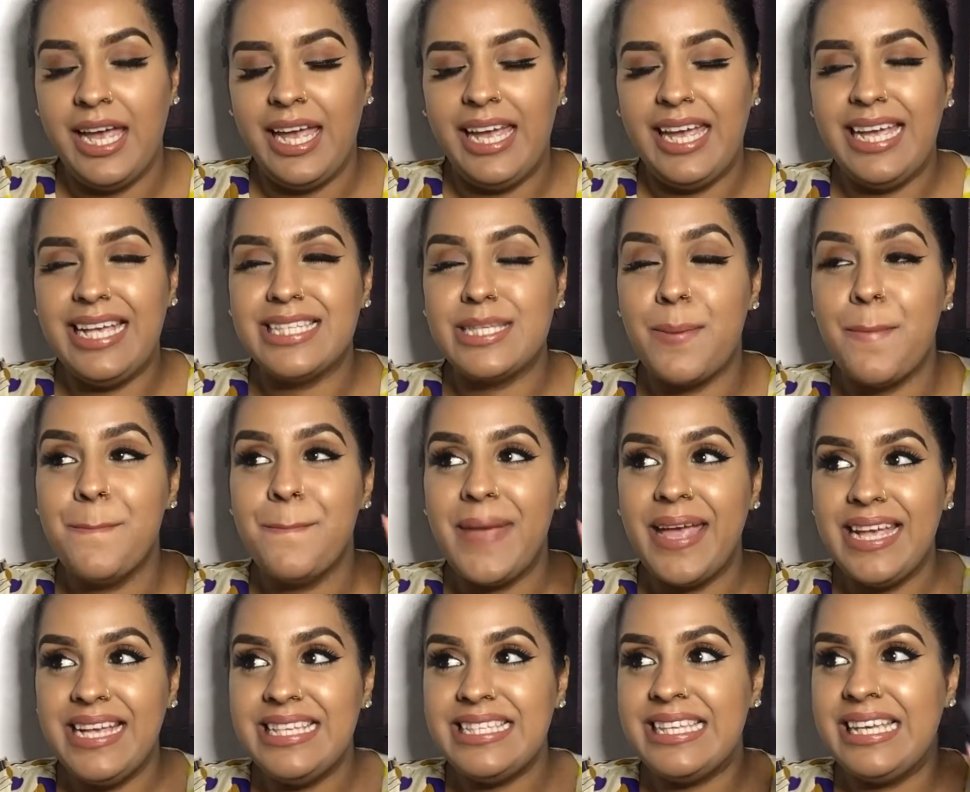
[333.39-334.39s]
It is
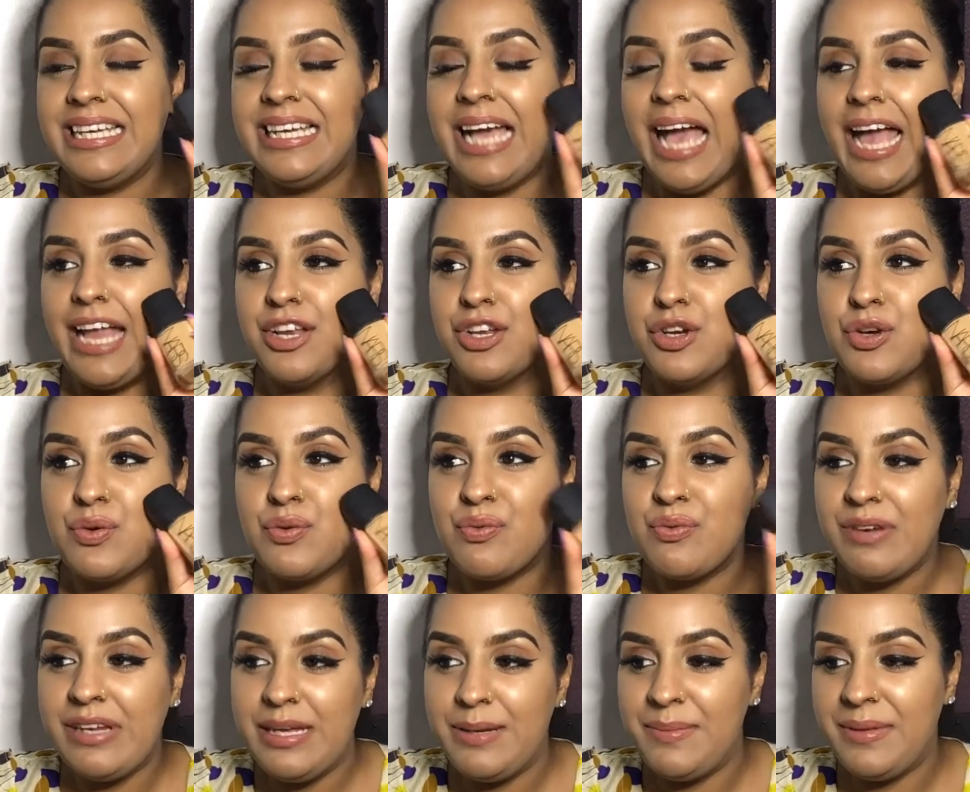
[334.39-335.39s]
amazing and
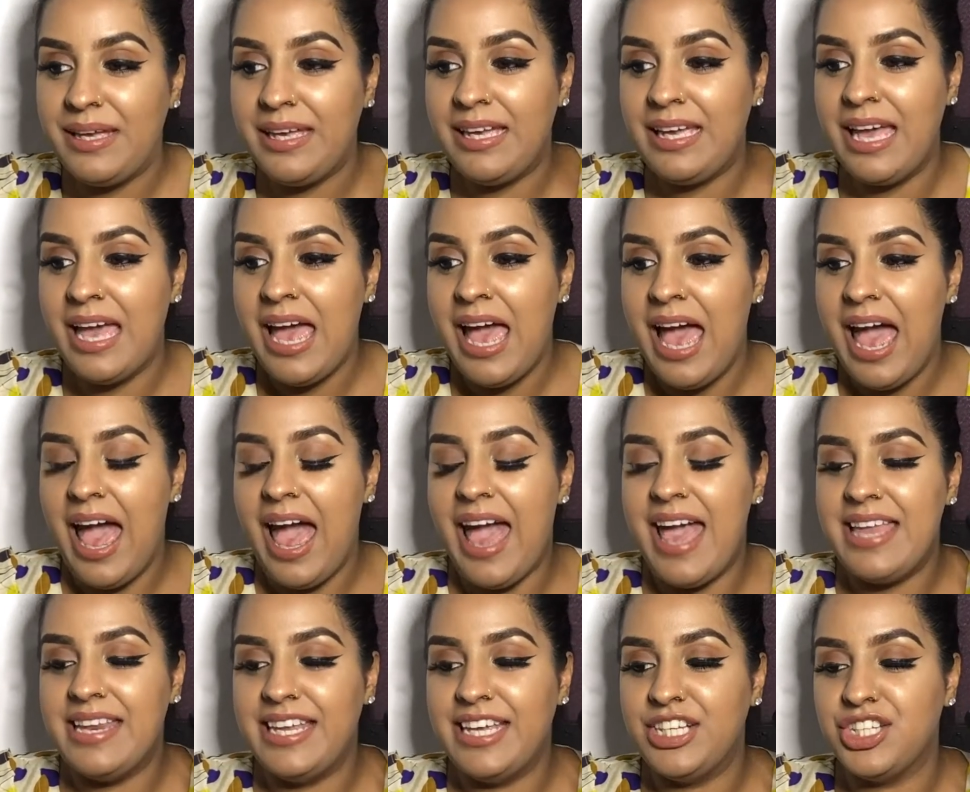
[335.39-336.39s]
creamy,
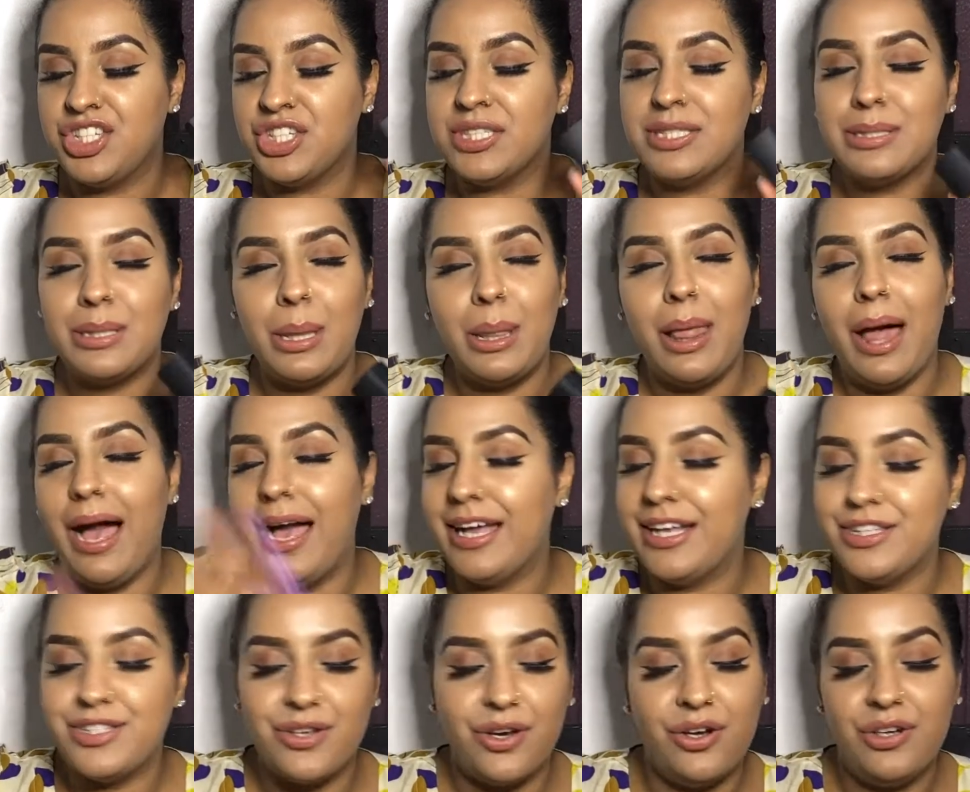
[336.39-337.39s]
and it just
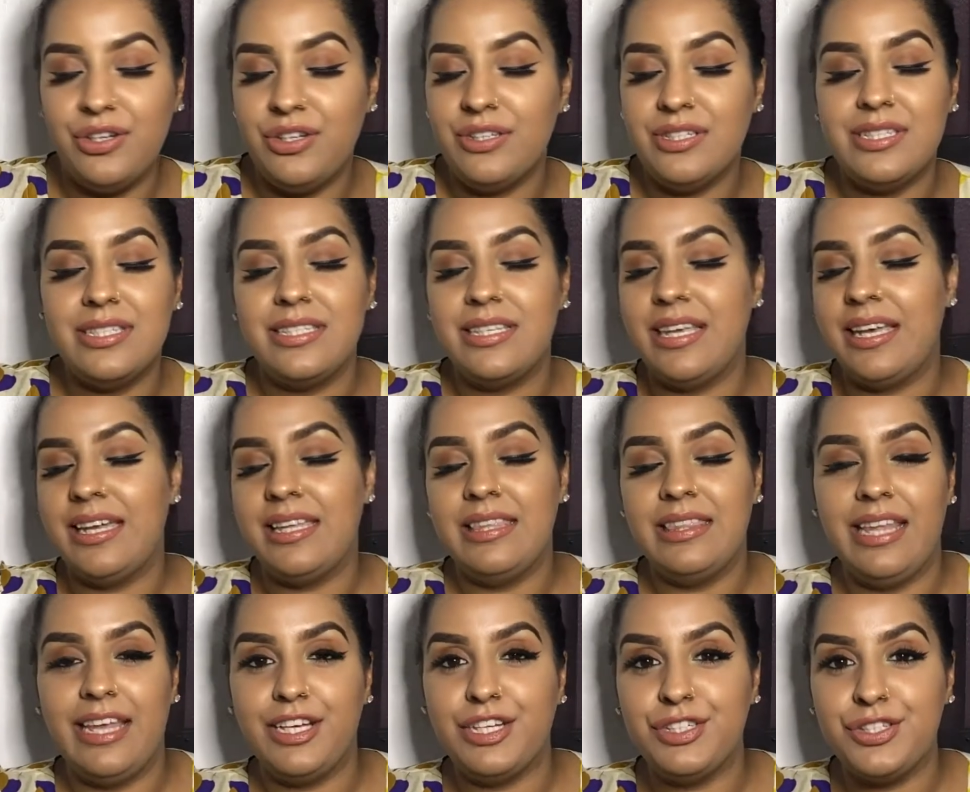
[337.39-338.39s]
glides on your skin
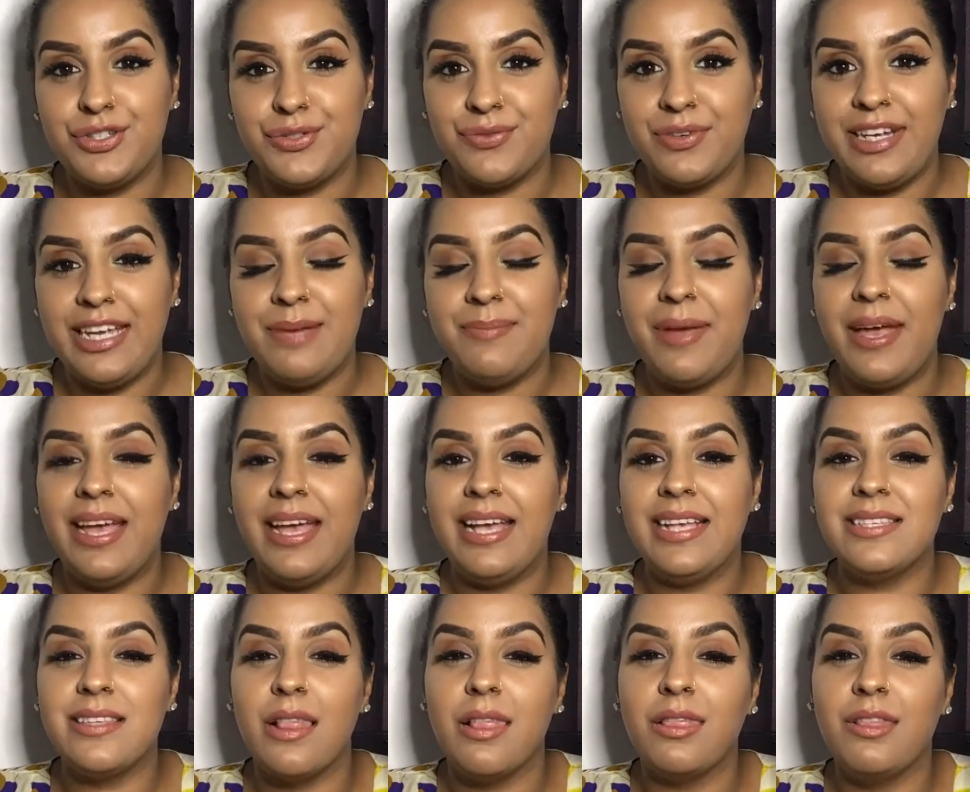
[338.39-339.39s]
like a dream. It
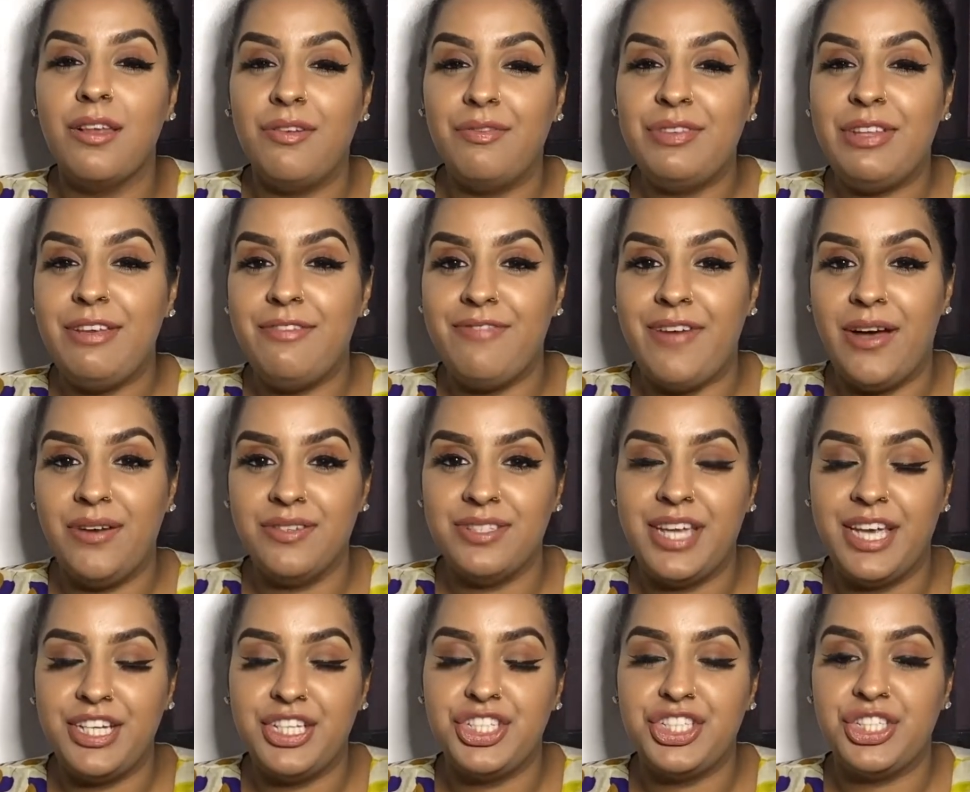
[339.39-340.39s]
is a lovely
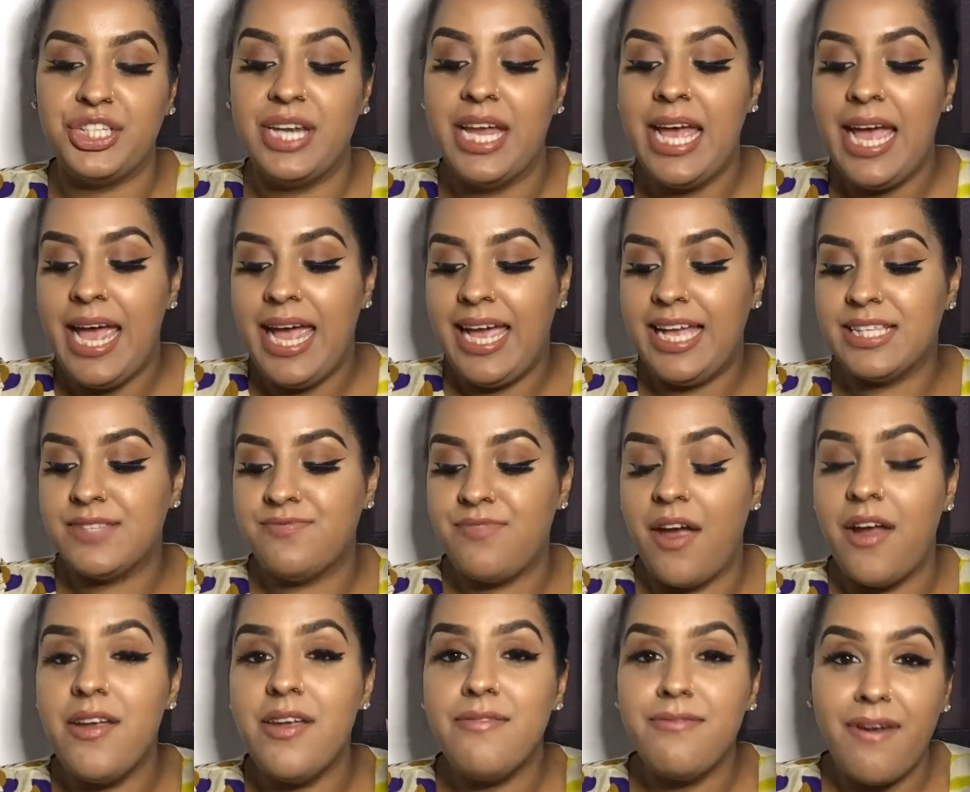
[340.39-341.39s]
foundation. It's
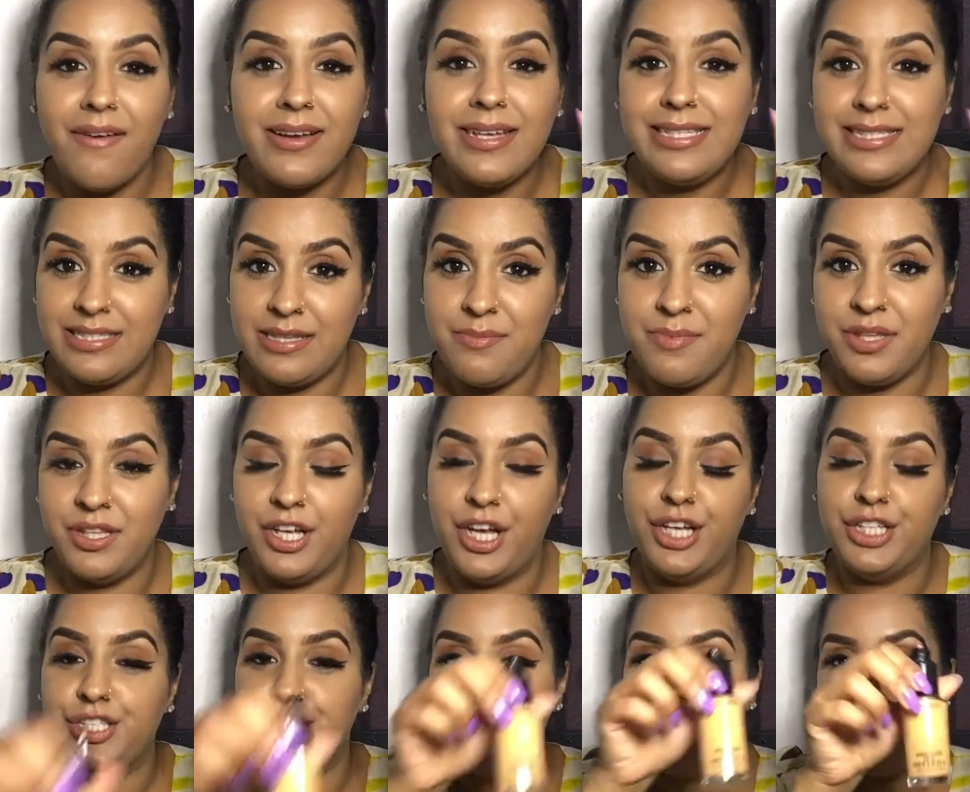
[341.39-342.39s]
very, very similar
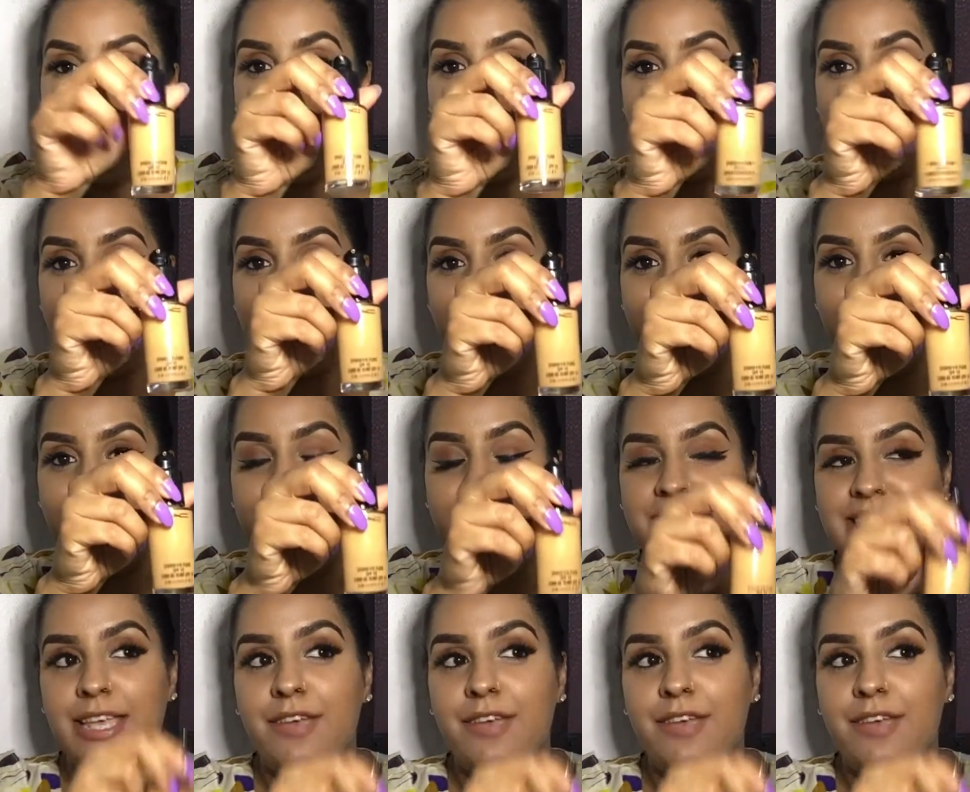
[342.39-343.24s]
to Studio Fix.